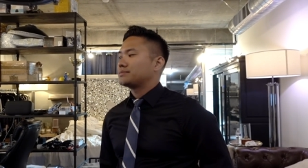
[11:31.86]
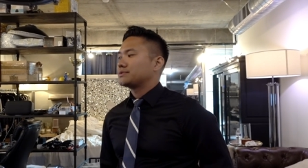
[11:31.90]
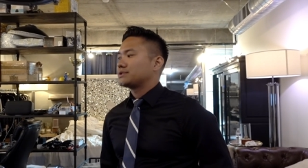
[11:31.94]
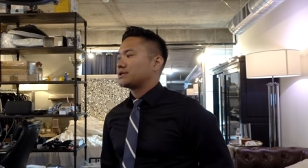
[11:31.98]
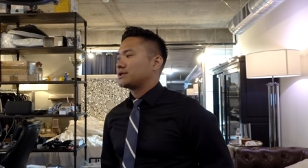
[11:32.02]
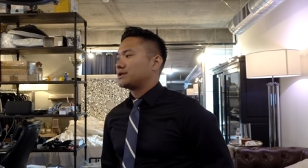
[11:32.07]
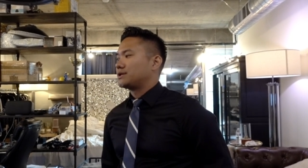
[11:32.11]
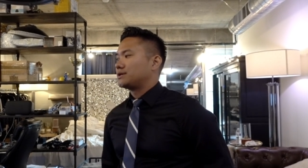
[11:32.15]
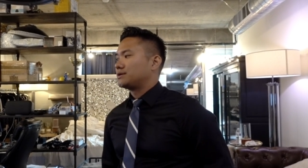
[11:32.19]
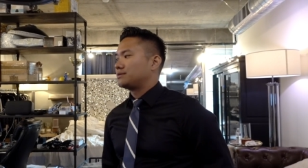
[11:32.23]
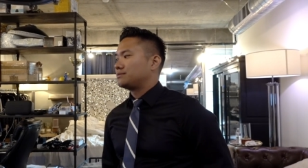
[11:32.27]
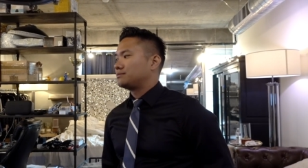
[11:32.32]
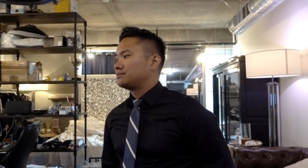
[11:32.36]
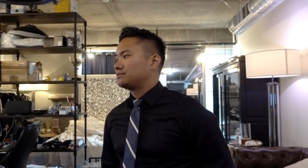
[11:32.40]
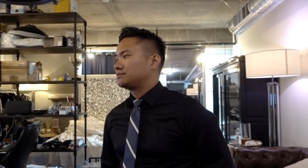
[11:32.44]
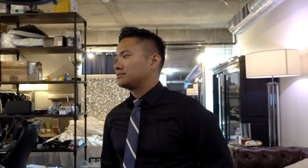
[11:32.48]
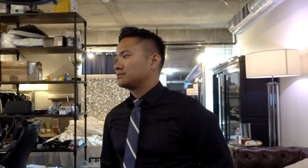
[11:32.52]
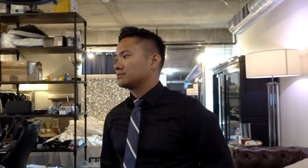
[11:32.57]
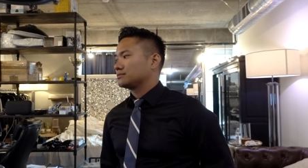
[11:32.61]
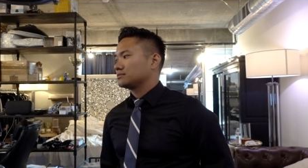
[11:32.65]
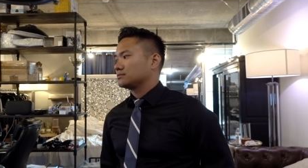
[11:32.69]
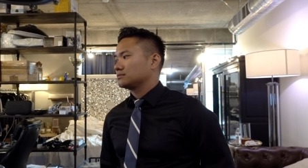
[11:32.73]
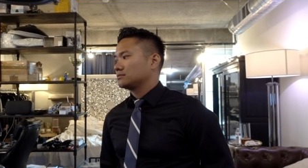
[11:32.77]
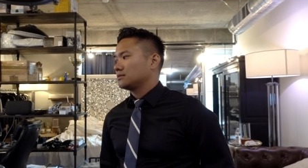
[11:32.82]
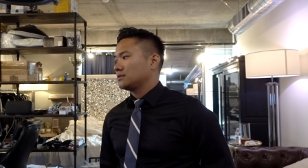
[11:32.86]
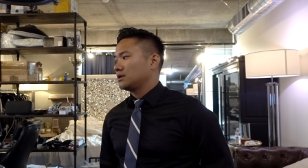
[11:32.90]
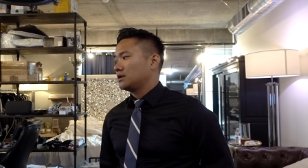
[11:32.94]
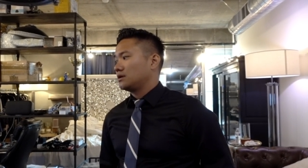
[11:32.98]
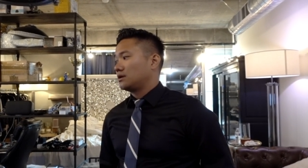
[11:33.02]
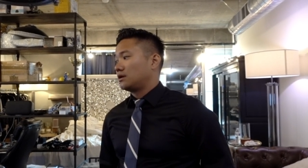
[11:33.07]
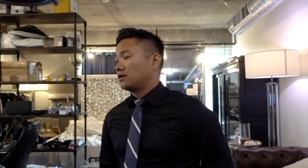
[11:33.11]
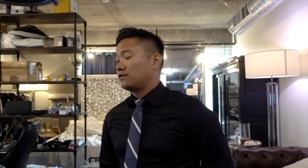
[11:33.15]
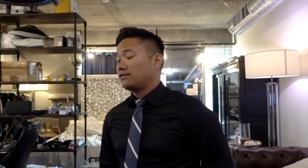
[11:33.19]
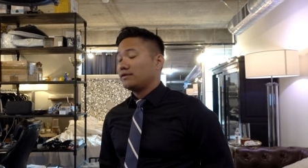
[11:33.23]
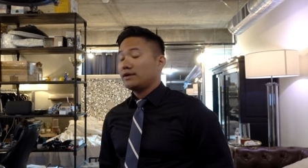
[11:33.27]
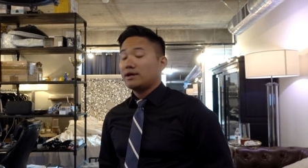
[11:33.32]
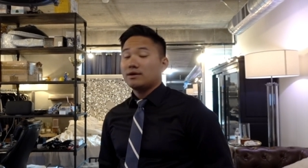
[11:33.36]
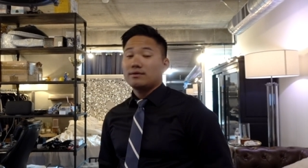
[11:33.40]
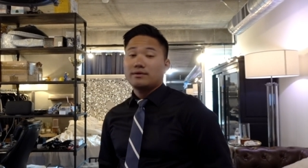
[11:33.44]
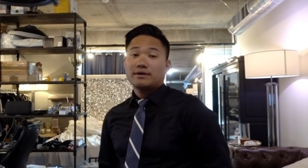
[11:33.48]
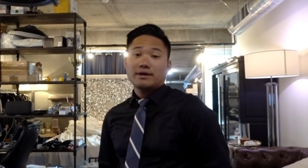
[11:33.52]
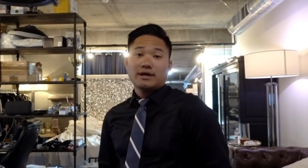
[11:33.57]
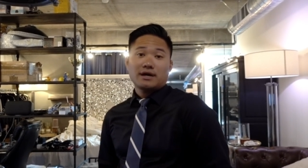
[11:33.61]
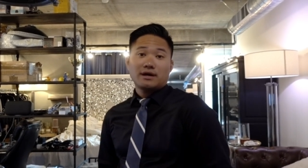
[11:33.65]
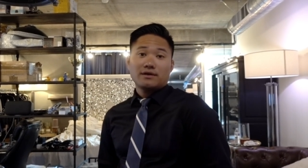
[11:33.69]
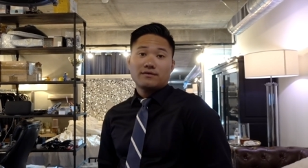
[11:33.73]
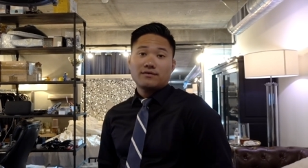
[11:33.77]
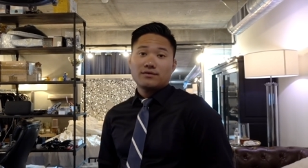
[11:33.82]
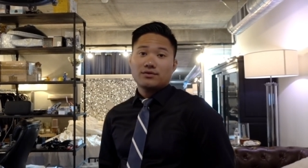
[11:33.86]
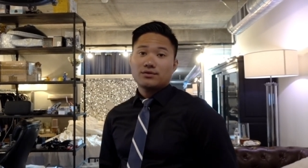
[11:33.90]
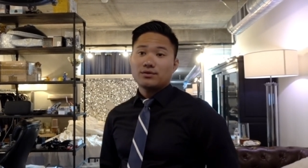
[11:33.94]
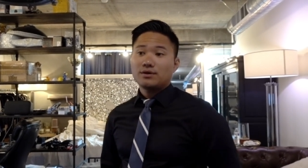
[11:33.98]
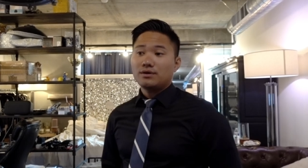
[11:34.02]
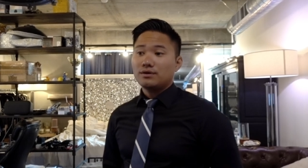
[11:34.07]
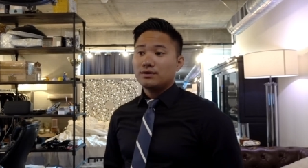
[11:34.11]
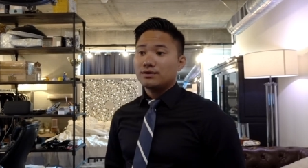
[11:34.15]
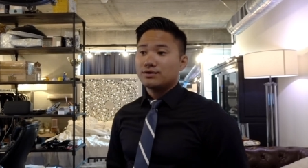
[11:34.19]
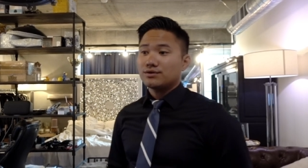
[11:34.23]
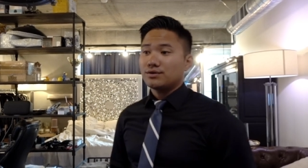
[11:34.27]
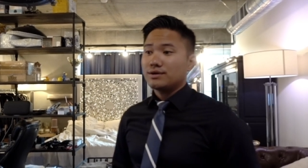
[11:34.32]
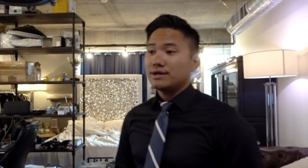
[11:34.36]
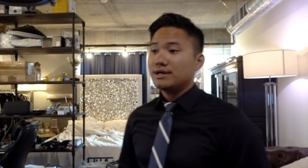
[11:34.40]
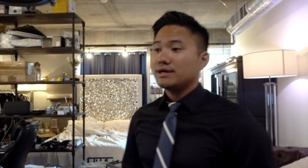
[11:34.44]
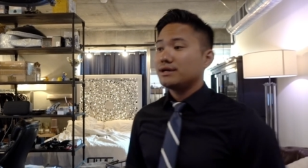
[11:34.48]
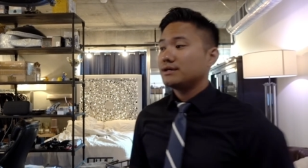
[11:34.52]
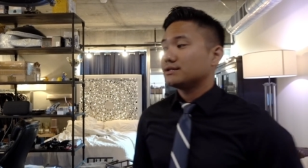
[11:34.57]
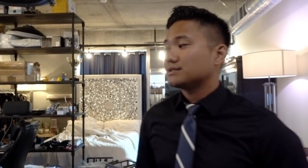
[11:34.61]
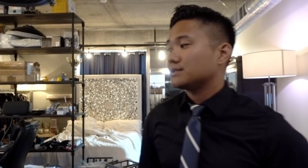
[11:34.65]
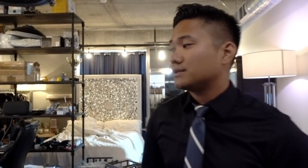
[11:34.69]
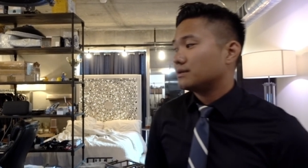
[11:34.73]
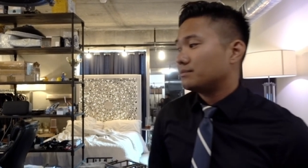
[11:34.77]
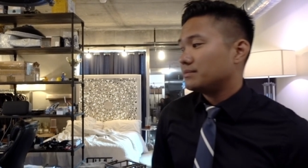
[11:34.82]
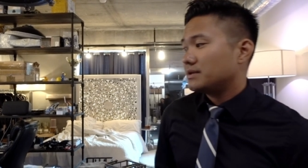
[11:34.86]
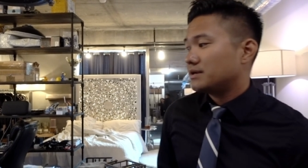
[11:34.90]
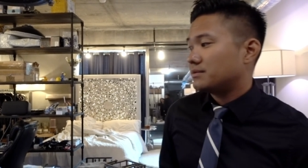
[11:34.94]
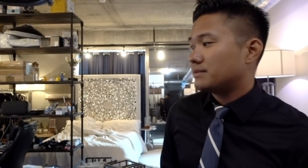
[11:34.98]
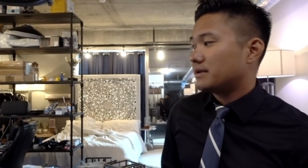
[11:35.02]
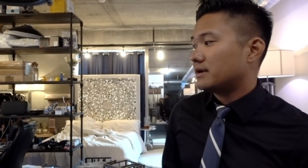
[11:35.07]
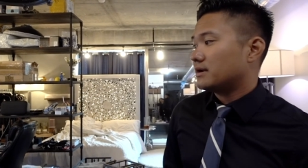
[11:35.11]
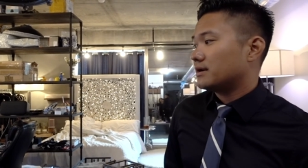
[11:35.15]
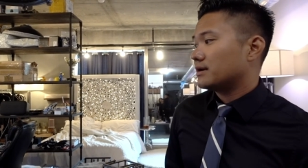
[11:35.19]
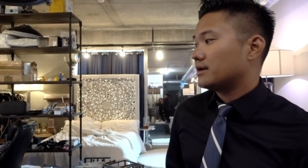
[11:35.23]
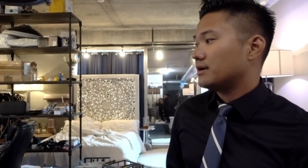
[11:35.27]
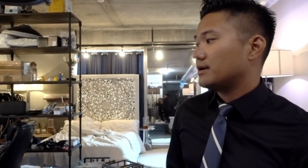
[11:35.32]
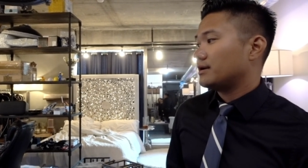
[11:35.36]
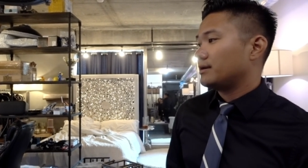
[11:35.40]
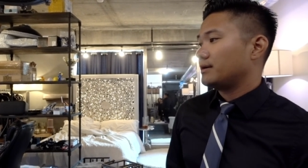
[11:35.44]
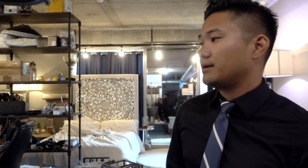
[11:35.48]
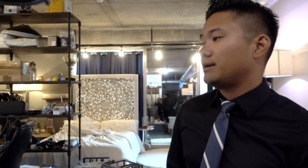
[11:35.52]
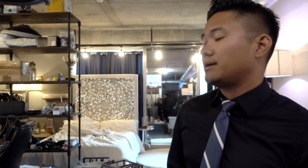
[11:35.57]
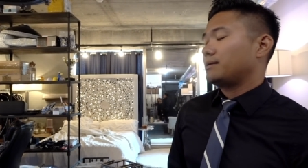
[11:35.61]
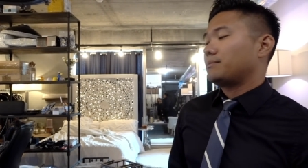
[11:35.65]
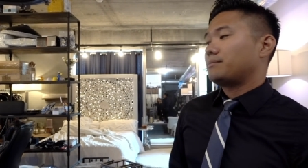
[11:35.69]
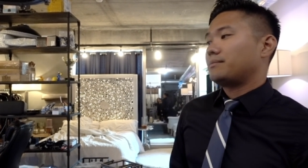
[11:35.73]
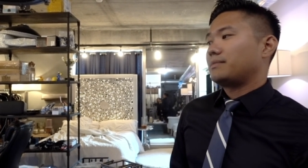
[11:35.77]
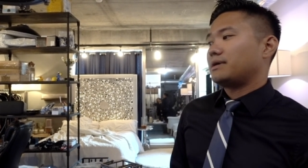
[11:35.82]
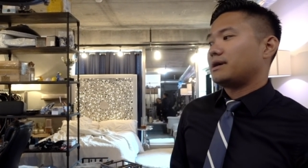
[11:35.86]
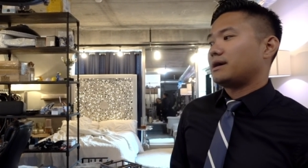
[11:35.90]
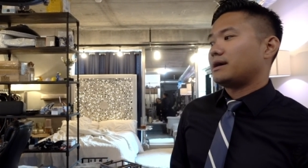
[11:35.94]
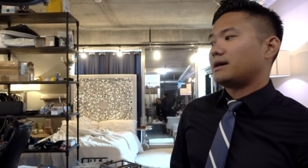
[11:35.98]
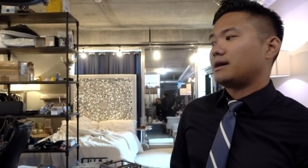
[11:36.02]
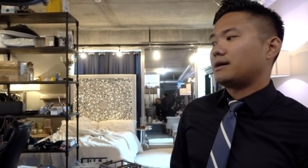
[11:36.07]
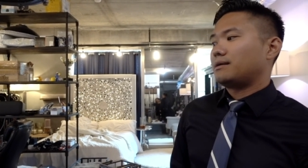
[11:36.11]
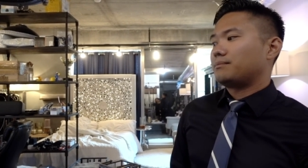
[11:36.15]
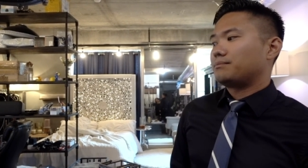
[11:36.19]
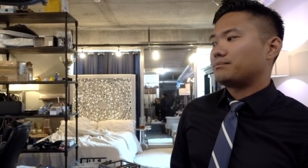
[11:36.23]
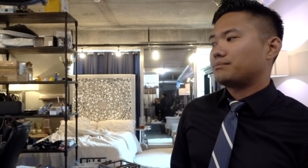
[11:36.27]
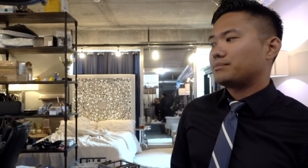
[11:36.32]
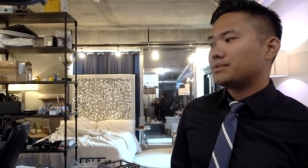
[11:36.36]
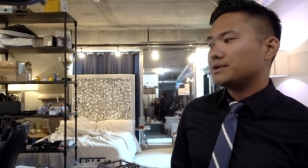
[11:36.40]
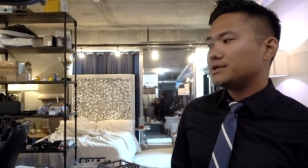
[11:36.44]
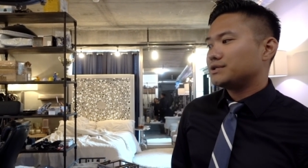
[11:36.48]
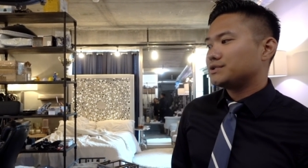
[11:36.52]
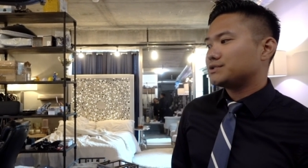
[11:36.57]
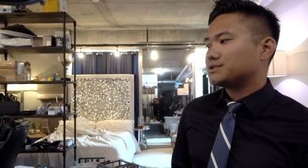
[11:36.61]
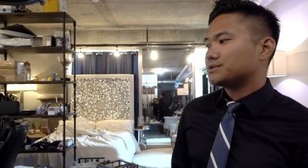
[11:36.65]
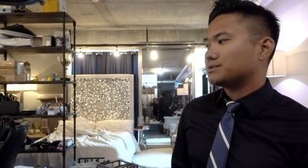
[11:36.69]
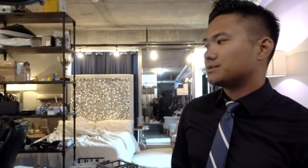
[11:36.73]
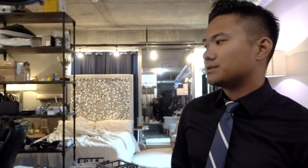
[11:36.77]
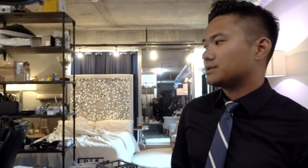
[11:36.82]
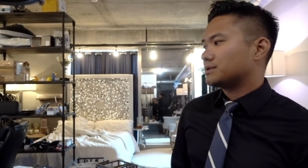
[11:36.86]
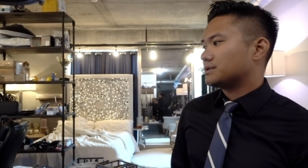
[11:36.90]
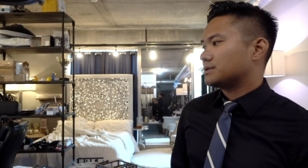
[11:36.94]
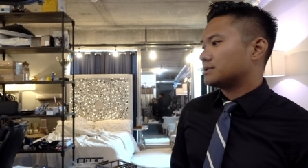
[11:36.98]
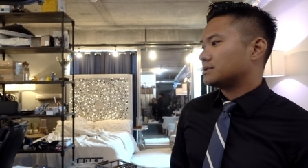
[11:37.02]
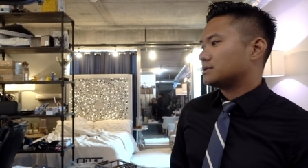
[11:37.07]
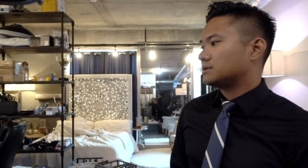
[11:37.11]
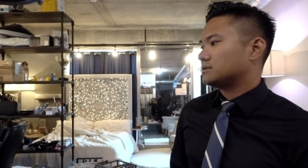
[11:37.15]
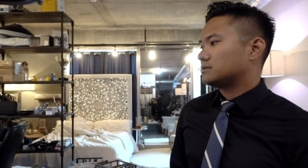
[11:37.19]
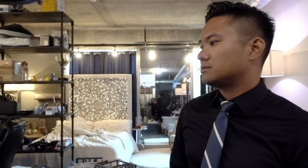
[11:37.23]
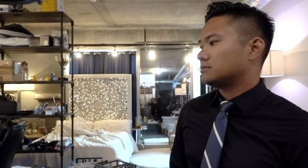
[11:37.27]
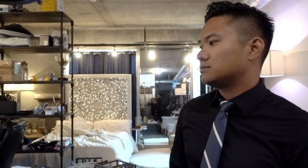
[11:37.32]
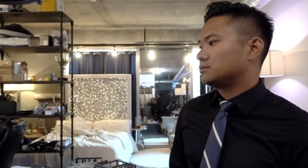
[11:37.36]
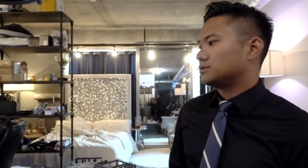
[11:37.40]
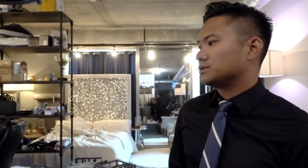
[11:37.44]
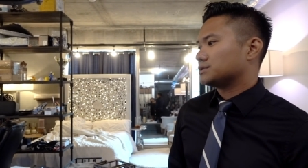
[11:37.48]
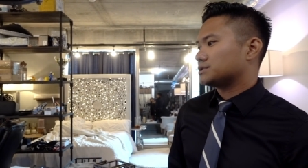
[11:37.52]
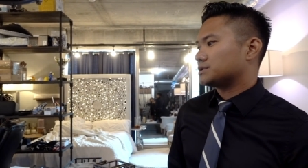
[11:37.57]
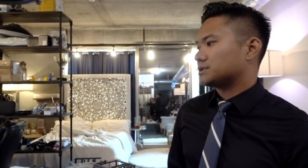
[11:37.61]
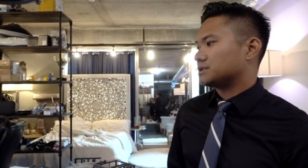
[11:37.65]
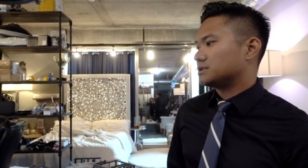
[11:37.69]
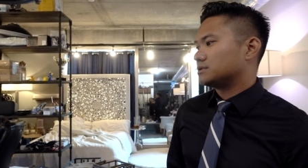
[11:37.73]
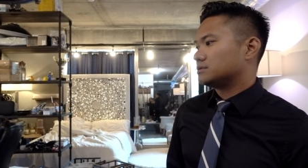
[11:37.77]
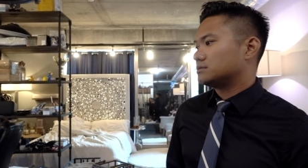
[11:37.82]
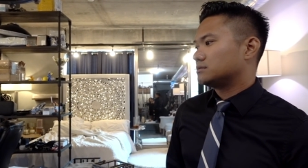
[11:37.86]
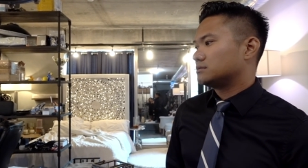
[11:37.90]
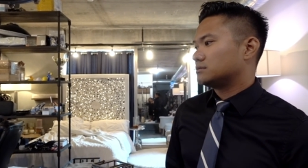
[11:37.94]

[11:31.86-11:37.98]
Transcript: Mm-hmm. So hopefully everyone out of twelve or twenty, so it'll be better. But mm-hmm. I'm pretty sure we'll see.